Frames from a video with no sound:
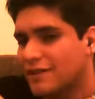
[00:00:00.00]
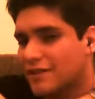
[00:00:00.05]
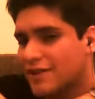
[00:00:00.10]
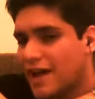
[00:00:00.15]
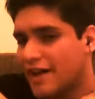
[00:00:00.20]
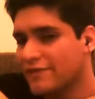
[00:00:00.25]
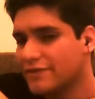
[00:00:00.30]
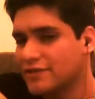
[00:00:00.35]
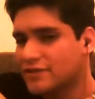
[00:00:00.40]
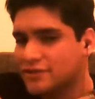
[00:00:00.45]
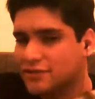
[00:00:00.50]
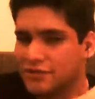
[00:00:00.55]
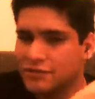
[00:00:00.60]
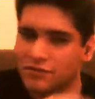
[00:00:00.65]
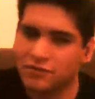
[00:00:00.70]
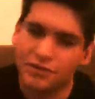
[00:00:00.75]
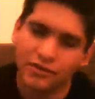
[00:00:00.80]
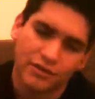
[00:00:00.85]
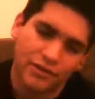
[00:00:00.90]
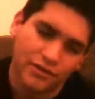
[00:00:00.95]

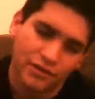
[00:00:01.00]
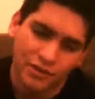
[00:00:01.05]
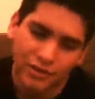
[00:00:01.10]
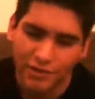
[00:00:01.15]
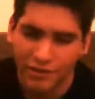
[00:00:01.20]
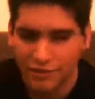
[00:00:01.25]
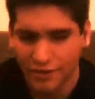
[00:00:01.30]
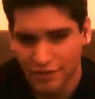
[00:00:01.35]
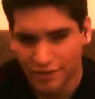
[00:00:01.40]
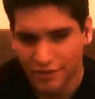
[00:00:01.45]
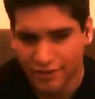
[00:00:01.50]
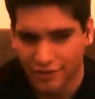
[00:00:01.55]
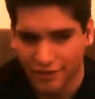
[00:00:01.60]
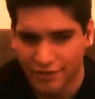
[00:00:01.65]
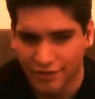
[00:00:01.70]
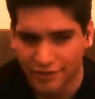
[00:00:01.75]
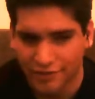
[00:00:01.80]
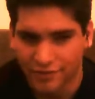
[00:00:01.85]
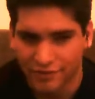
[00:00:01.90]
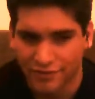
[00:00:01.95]
clavicle
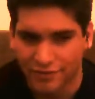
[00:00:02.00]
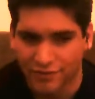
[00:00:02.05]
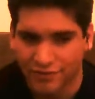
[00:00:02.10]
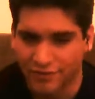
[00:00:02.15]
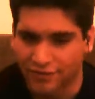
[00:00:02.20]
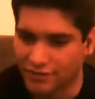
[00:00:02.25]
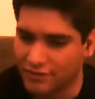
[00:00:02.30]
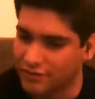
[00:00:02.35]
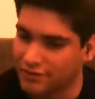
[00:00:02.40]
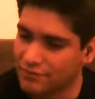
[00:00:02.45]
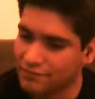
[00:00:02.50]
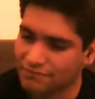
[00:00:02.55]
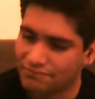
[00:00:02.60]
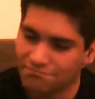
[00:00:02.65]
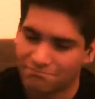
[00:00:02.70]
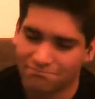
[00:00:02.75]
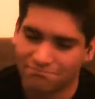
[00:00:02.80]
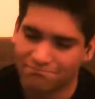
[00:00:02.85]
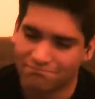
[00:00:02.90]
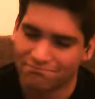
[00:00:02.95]
and said,
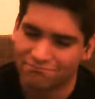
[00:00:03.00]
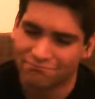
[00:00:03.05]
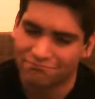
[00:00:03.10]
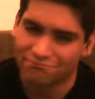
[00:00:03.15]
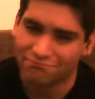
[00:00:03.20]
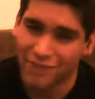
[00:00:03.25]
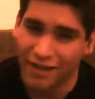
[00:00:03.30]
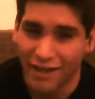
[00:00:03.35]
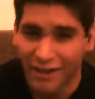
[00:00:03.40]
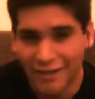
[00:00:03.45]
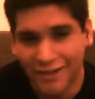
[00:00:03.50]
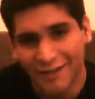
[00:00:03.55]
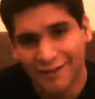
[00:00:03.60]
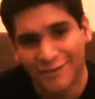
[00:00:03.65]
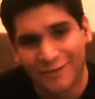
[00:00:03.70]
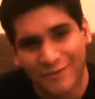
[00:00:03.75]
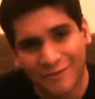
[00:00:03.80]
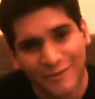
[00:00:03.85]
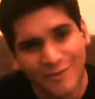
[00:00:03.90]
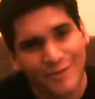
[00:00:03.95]
I
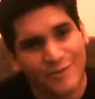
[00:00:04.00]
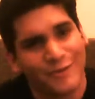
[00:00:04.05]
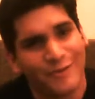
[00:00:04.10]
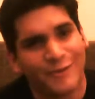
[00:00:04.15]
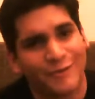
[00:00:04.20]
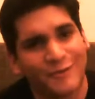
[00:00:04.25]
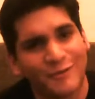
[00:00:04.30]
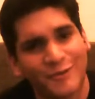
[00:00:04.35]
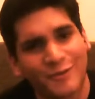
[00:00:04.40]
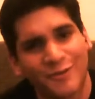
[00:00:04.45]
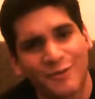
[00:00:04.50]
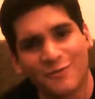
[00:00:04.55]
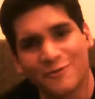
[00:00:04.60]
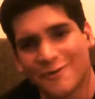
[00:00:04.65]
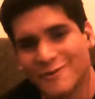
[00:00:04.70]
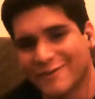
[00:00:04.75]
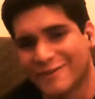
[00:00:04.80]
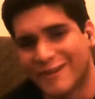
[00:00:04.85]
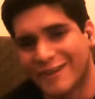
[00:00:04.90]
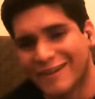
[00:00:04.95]
don't remember. It was so
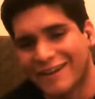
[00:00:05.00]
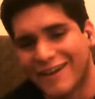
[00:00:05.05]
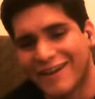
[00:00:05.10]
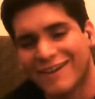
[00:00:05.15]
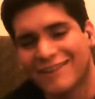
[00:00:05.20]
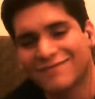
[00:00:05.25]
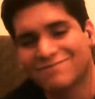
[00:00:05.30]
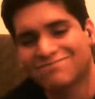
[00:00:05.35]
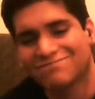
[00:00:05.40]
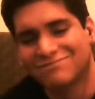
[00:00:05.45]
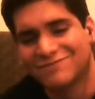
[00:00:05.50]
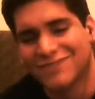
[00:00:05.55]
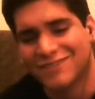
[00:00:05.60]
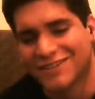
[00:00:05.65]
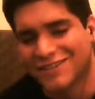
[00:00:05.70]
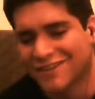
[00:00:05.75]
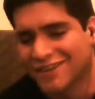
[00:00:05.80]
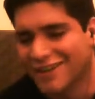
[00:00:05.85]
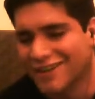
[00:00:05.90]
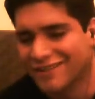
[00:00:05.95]
weird that I
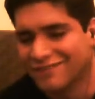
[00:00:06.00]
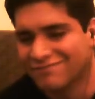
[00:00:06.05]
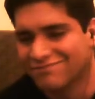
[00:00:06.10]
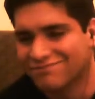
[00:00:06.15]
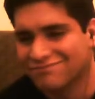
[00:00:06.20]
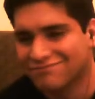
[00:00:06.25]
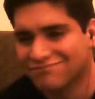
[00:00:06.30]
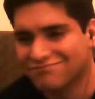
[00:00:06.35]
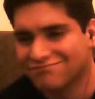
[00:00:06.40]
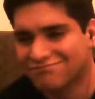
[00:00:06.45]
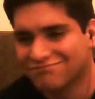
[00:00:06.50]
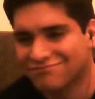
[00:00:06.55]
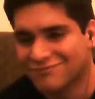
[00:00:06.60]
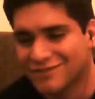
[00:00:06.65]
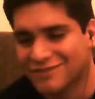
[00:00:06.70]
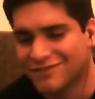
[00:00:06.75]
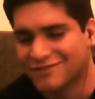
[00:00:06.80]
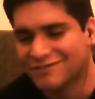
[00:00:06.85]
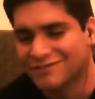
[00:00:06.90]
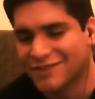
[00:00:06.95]
think I
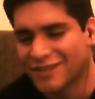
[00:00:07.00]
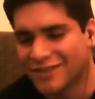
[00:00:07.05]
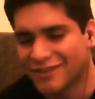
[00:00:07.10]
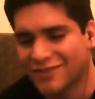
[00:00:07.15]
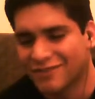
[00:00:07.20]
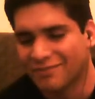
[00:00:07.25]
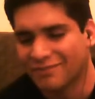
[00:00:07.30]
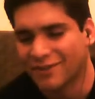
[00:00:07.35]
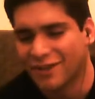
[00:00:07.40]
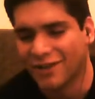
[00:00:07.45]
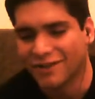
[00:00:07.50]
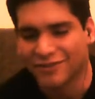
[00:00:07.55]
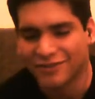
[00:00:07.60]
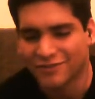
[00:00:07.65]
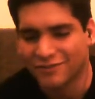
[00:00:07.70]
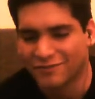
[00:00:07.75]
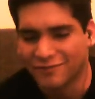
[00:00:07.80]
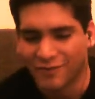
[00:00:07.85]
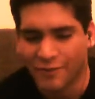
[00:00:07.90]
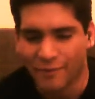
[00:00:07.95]
just plugged
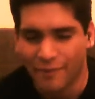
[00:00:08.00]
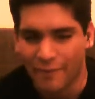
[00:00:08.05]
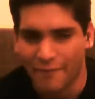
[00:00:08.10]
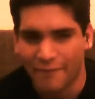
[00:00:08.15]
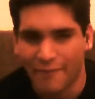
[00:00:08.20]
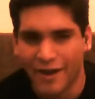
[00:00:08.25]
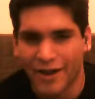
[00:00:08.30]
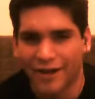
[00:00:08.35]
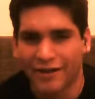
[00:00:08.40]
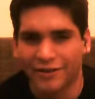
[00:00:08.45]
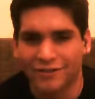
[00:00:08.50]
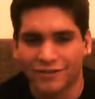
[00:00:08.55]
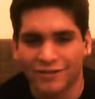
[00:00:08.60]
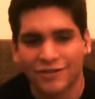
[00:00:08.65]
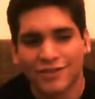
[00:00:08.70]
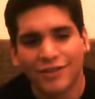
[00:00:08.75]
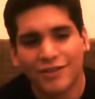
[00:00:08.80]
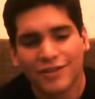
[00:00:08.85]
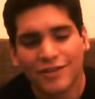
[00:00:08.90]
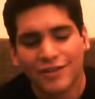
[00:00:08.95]
it from my mind.
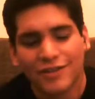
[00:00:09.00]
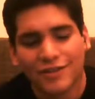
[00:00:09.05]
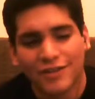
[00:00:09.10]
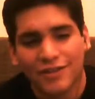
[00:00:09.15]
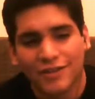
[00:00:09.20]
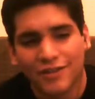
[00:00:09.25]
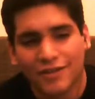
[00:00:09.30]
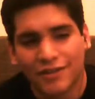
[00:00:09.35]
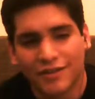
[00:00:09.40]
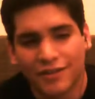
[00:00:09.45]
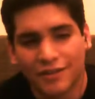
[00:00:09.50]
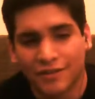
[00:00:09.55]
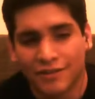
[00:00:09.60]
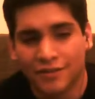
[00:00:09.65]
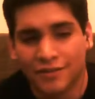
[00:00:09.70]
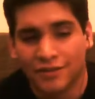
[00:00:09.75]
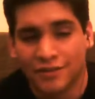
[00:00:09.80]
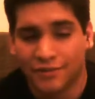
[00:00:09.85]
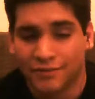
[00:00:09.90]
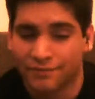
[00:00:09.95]

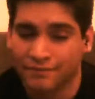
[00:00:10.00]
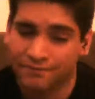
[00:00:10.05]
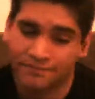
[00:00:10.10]
And